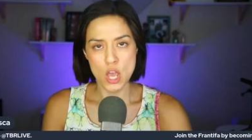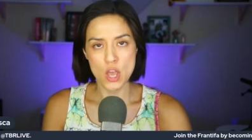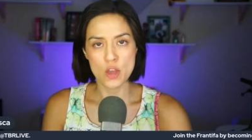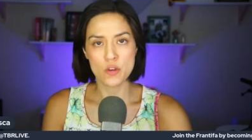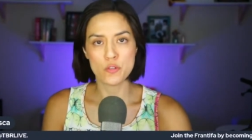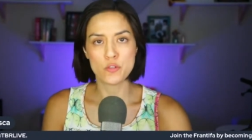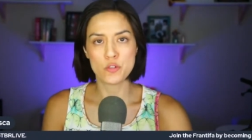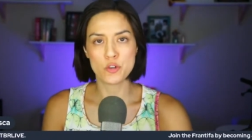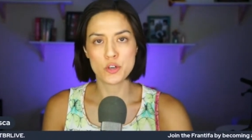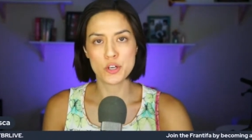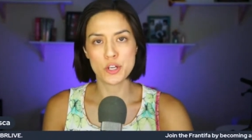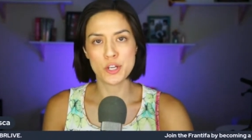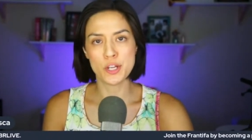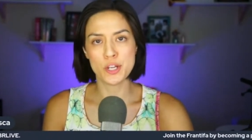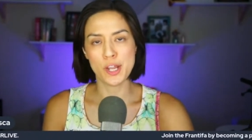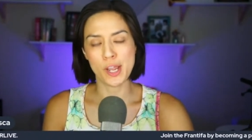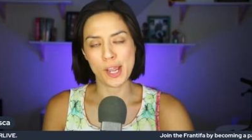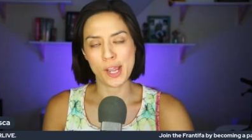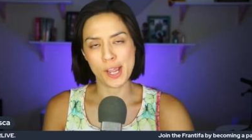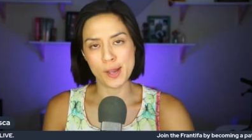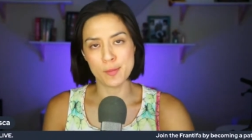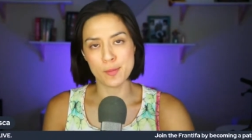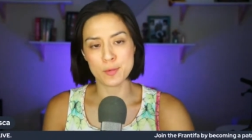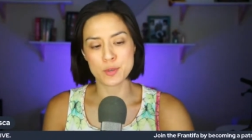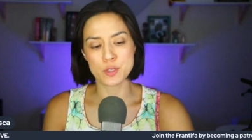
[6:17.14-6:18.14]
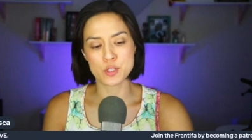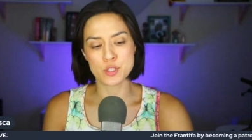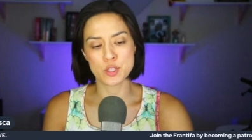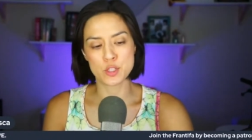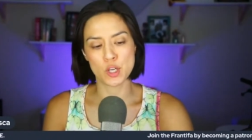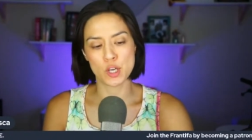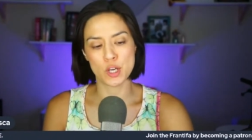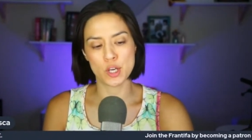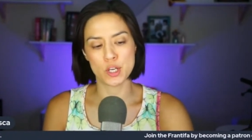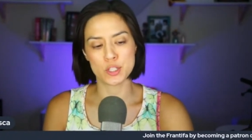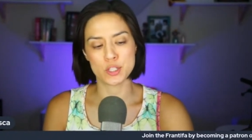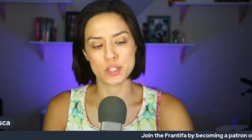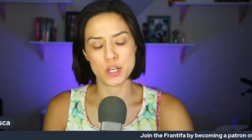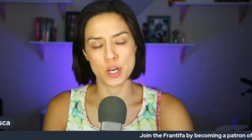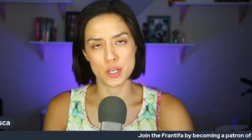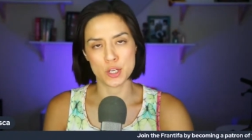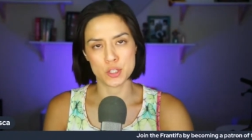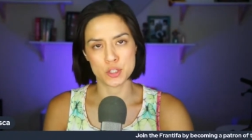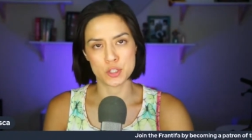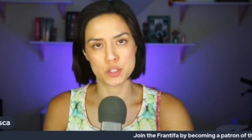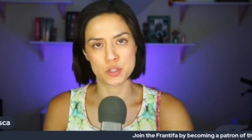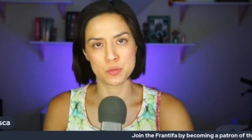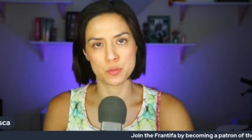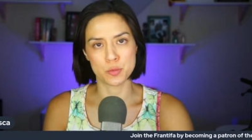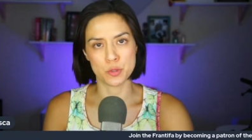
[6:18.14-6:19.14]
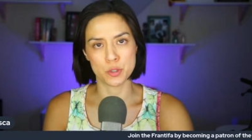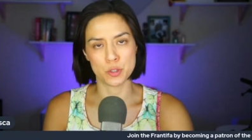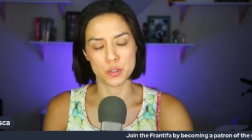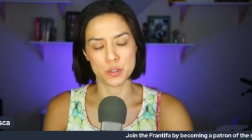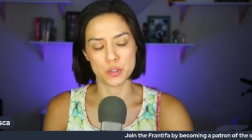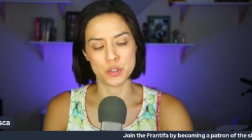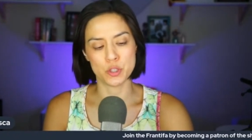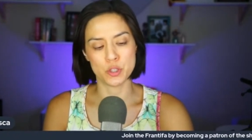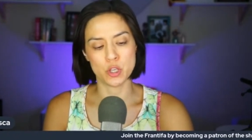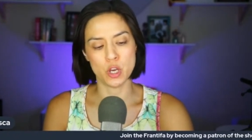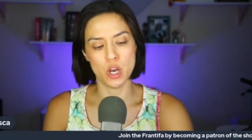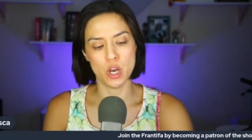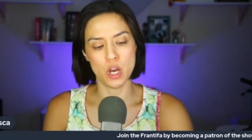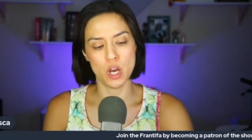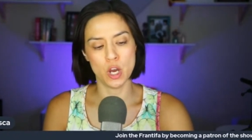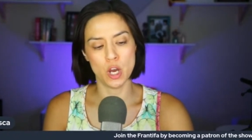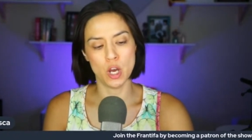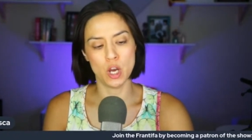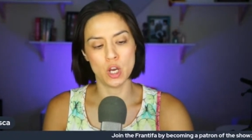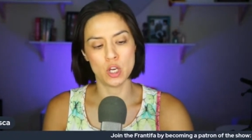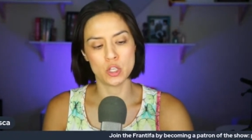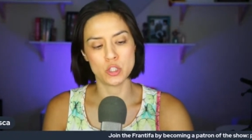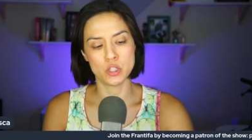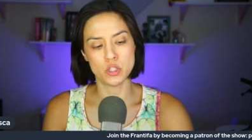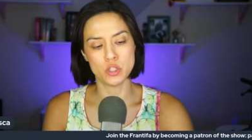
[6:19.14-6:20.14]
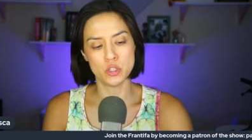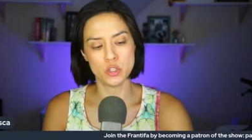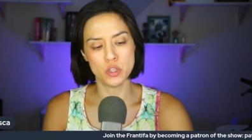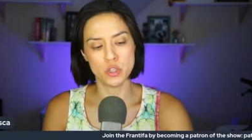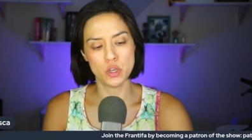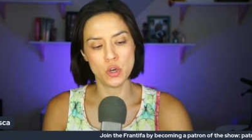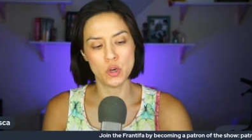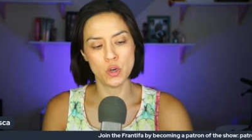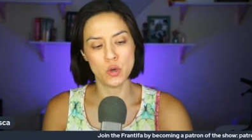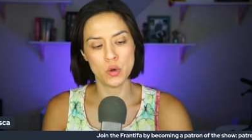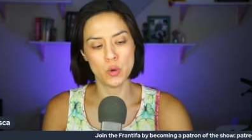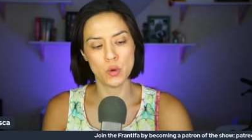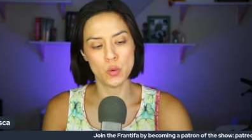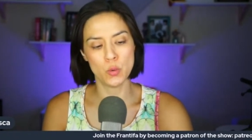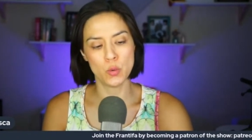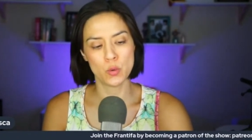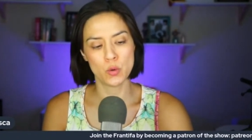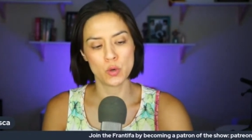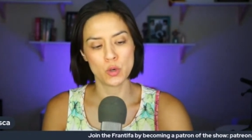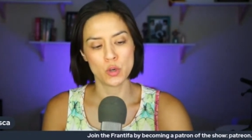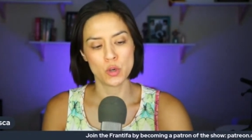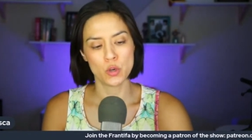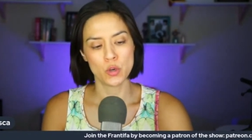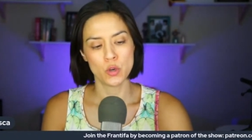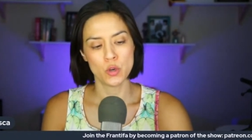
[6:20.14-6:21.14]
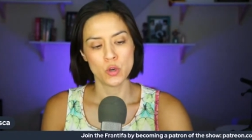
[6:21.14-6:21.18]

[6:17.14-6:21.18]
Every Amazon customer, uh, you know